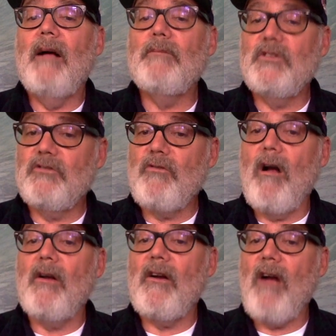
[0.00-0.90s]

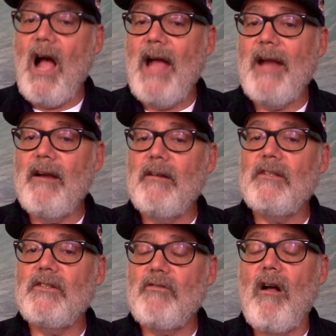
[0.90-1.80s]
stronger iron
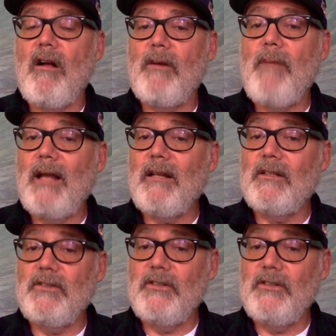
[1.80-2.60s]
and stronger metals.